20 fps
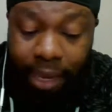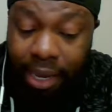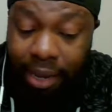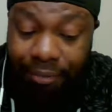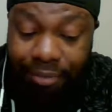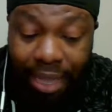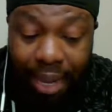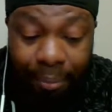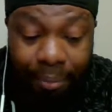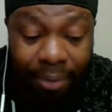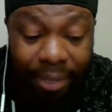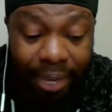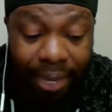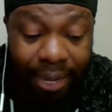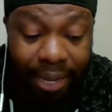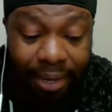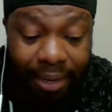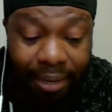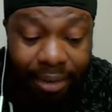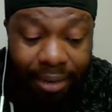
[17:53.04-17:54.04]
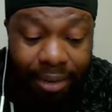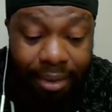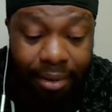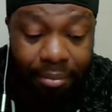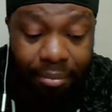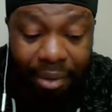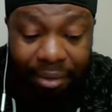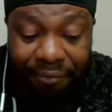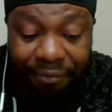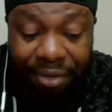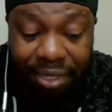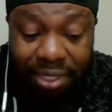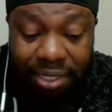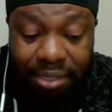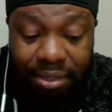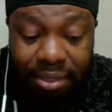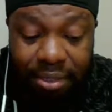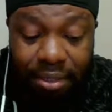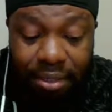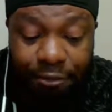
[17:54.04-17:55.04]
If they play
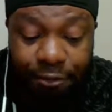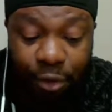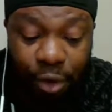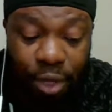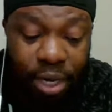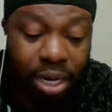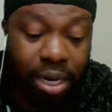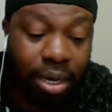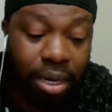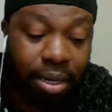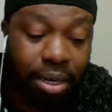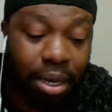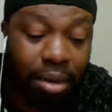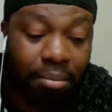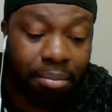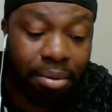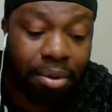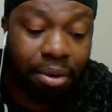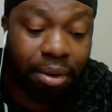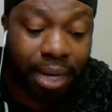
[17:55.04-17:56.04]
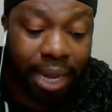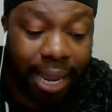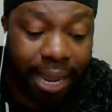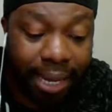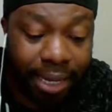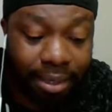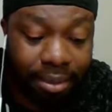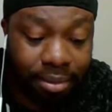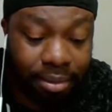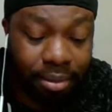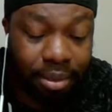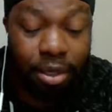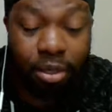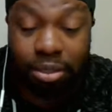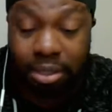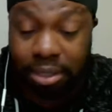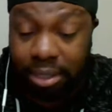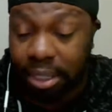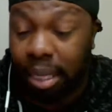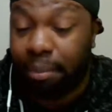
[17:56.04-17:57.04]
Memphis for the number 8,
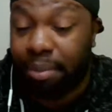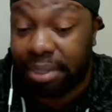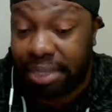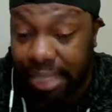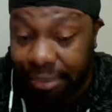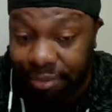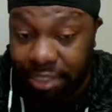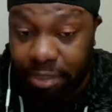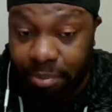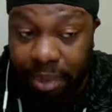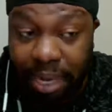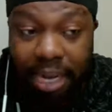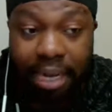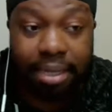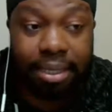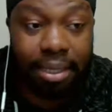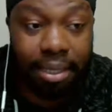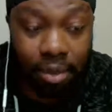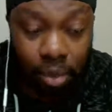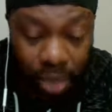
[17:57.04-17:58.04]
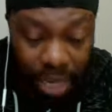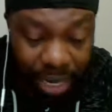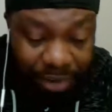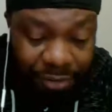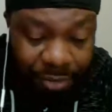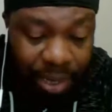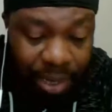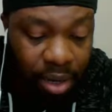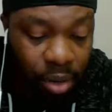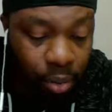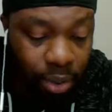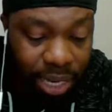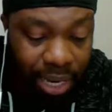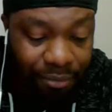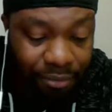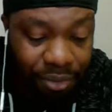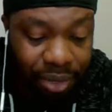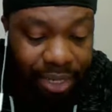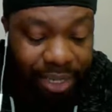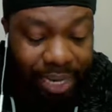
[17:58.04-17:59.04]
number 7 spot or 8 spot or
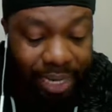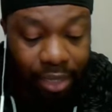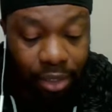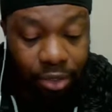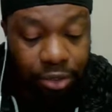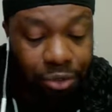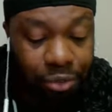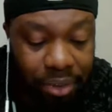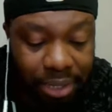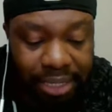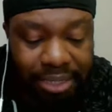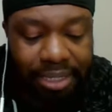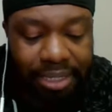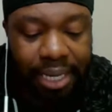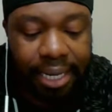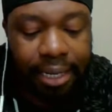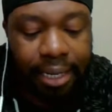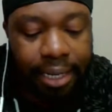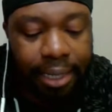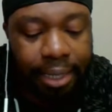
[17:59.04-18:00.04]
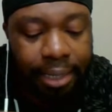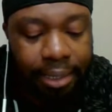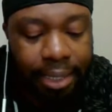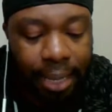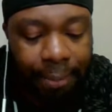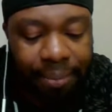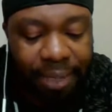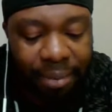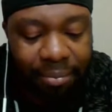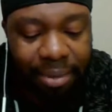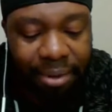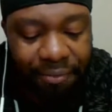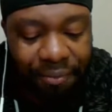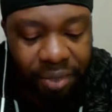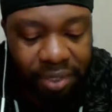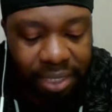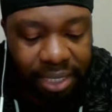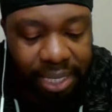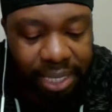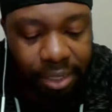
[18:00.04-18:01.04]
whatever, and they lose. Let's say they play
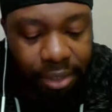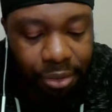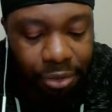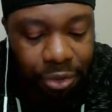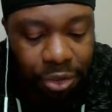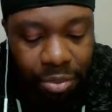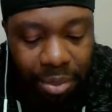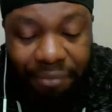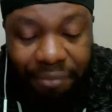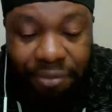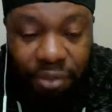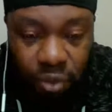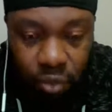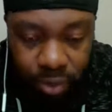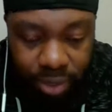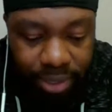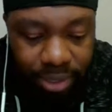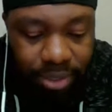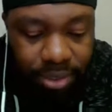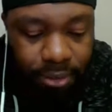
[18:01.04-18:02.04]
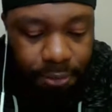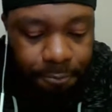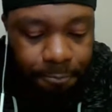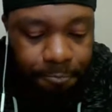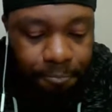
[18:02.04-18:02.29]
Memphis and they lose. Memphis wins.